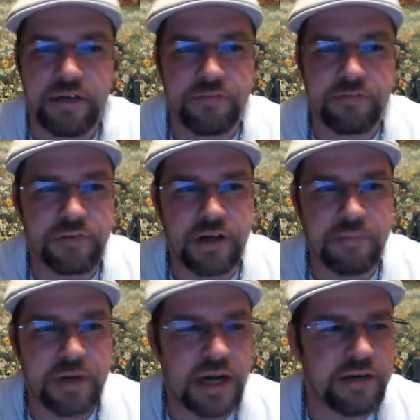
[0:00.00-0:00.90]

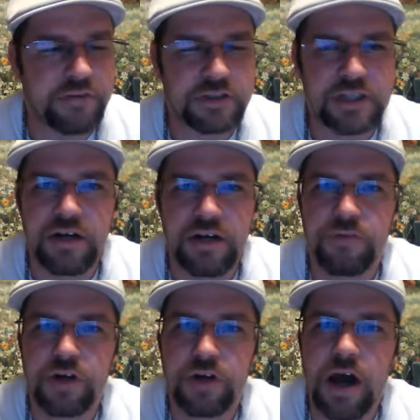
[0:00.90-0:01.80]
But I'd never sign
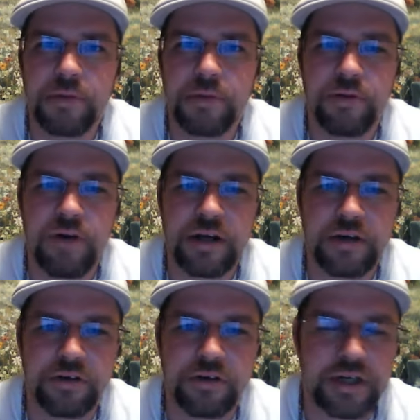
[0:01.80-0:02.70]
over copyright
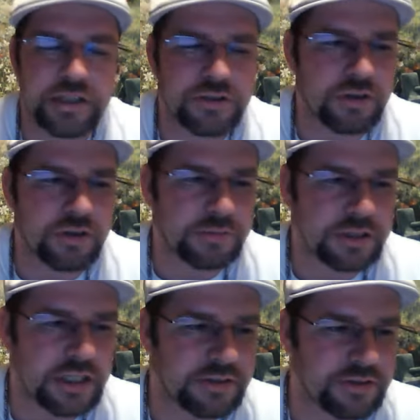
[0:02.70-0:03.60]
under any
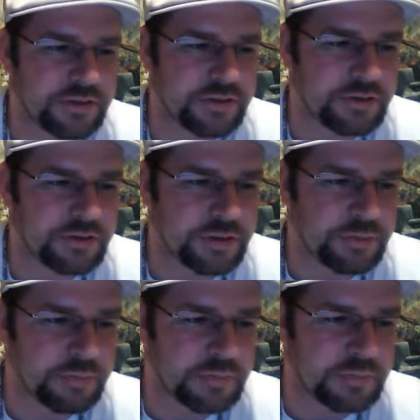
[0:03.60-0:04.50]
circumstances to
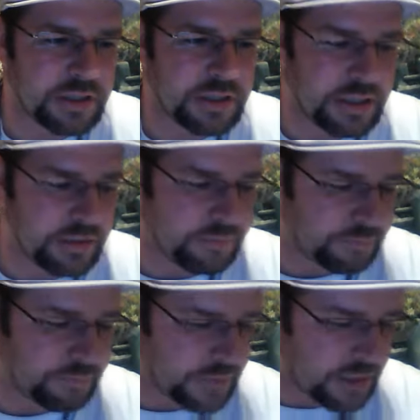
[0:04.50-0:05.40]
them.
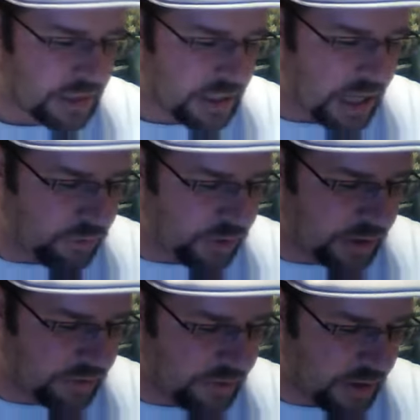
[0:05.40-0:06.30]
I would
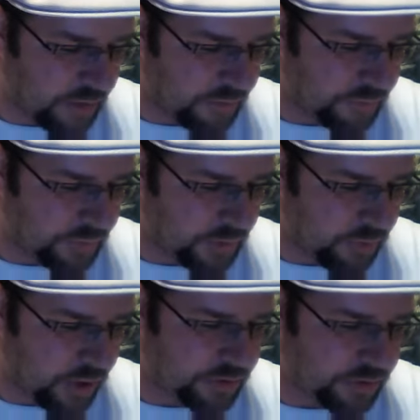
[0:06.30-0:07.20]
give them the
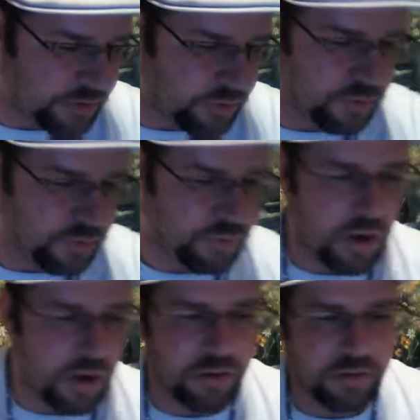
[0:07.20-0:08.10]
right to use
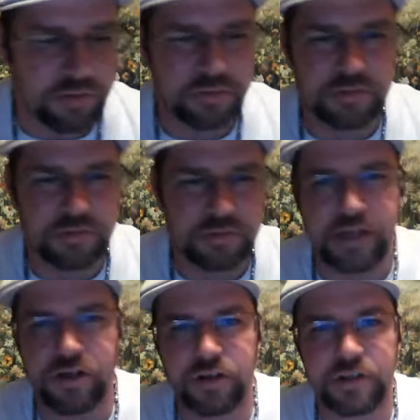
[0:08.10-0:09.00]
while I
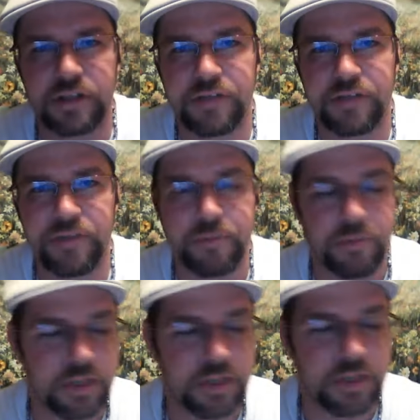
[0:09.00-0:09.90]
currently give them
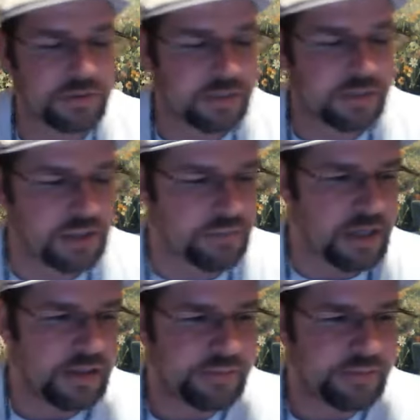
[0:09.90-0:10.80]
permission. That's about it.